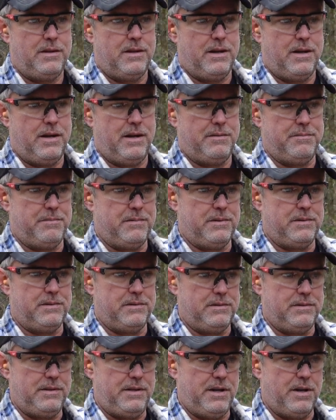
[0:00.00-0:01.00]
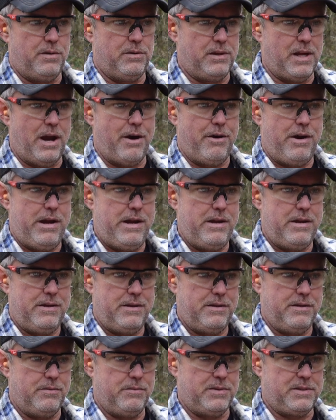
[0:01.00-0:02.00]
you know, Larry
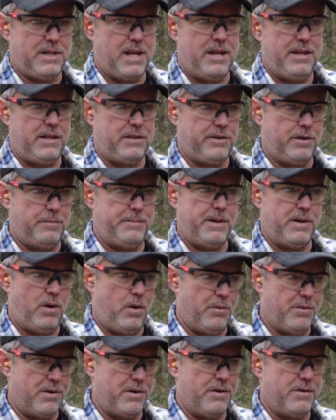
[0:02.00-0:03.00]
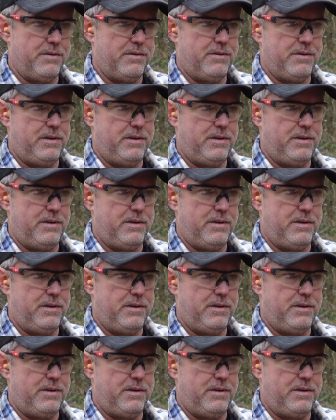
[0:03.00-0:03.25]
was getting a little bit older.